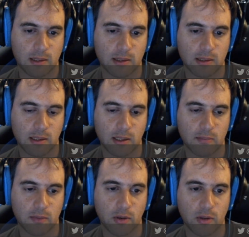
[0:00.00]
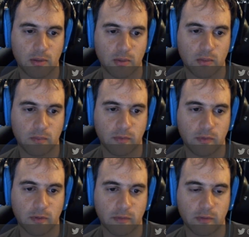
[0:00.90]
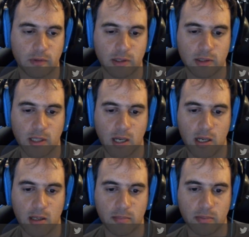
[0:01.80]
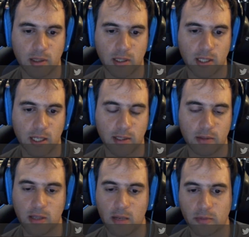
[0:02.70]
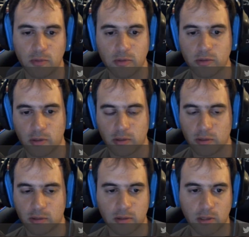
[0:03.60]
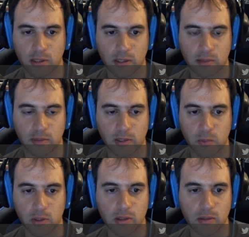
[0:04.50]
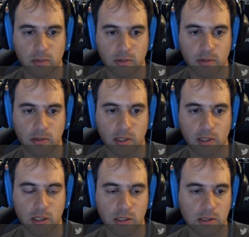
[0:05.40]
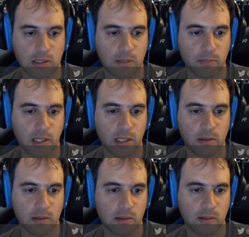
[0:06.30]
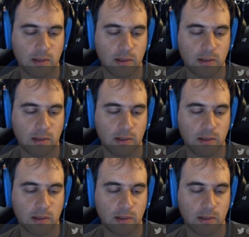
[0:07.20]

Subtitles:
Let's see, I'm going for this guy, but I don't have a rook, so it's not gonna really work because he can just kick my knight.